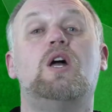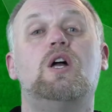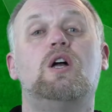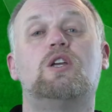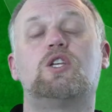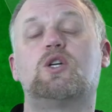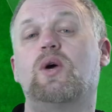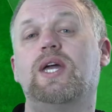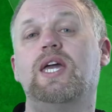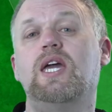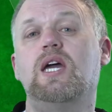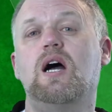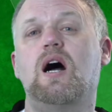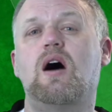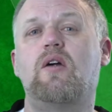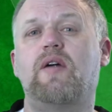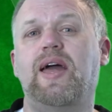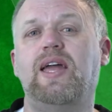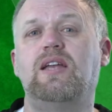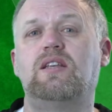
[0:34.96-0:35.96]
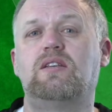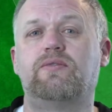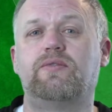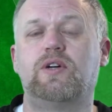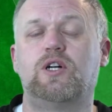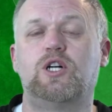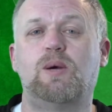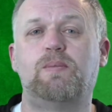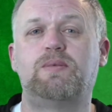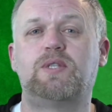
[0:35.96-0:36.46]
So here are 8
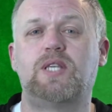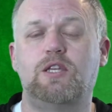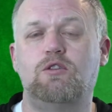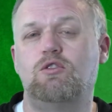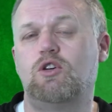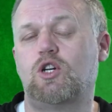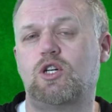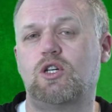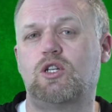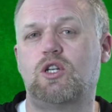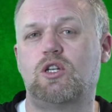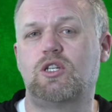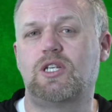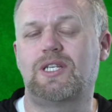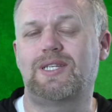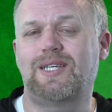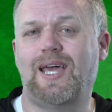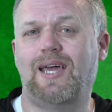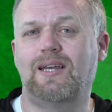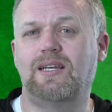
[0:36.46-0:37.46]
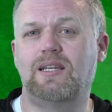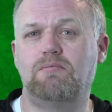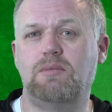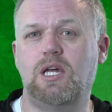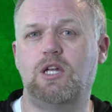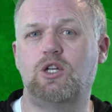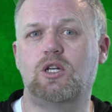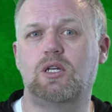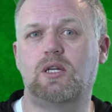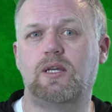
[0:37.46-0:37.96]
verbs that you should understand
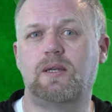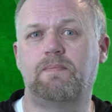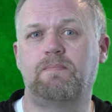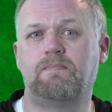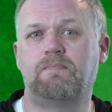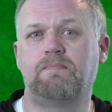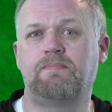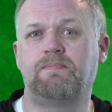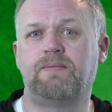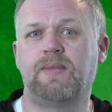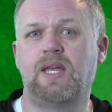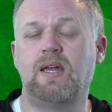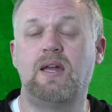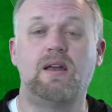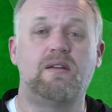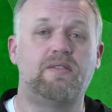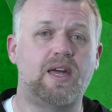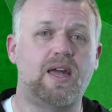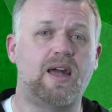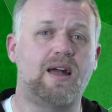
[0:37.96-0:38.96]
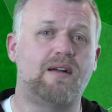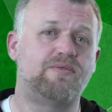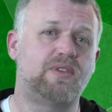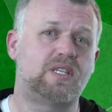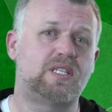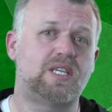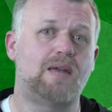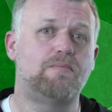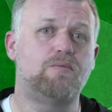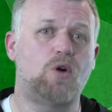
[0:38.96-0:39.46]
immediately. They have the
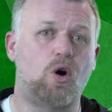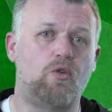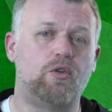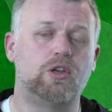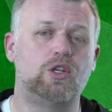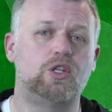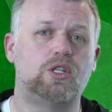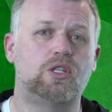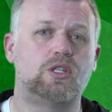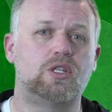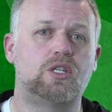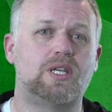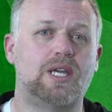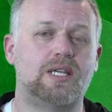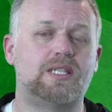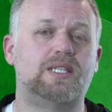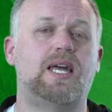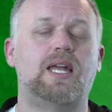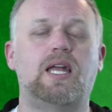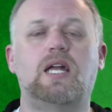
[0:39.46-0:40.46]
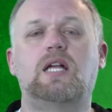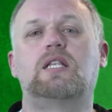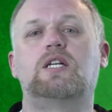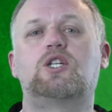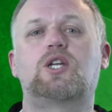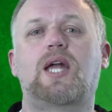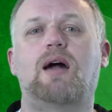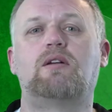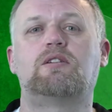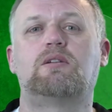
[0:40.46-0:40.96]
same origins as their
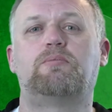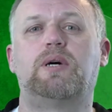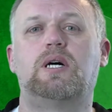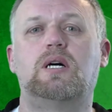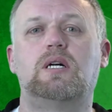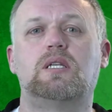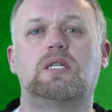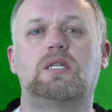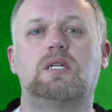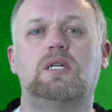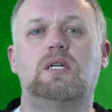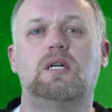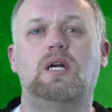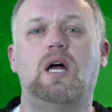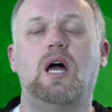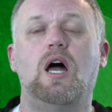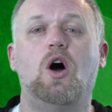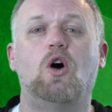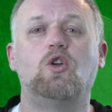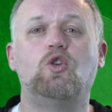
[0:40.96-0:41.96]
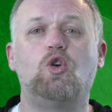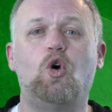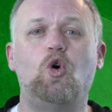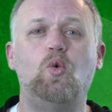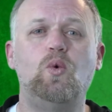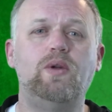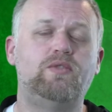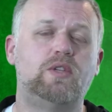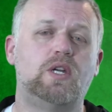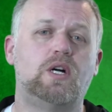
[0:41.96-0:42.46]
English counterparts, and all
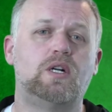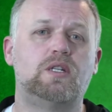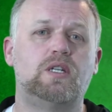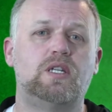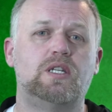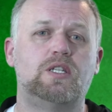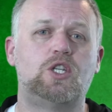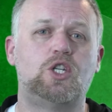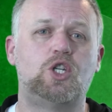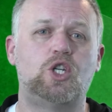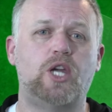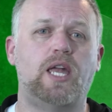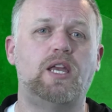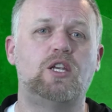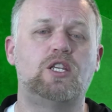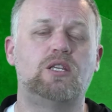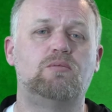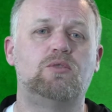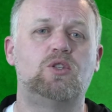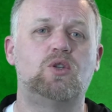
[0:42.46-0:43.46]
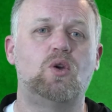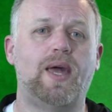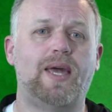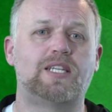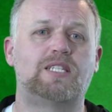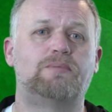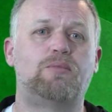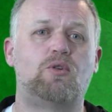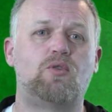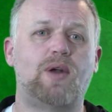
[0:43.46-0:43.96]
we've done is change them to
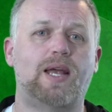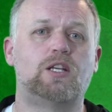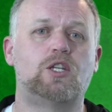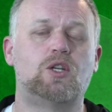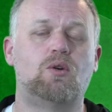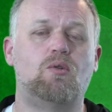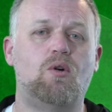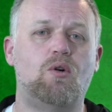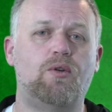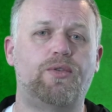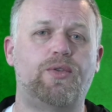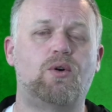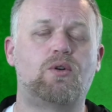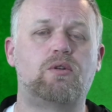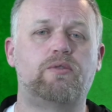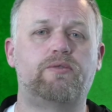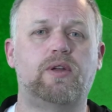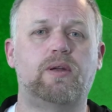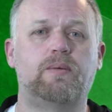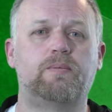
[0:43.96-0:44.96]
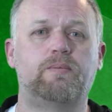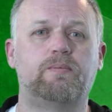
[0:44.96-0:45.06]
Esperanto orthography.